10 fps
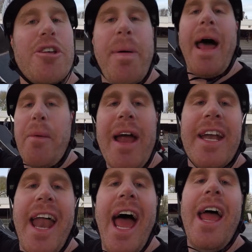was about to end it
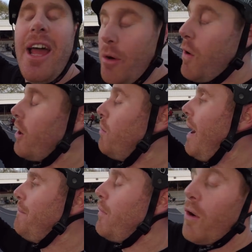there. We've got
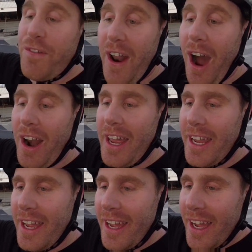one more finale.
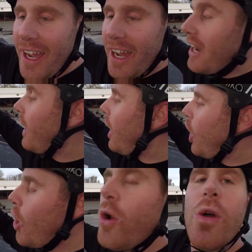
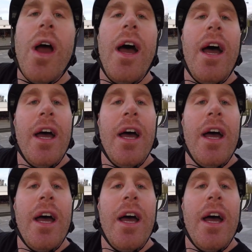Who... Uh,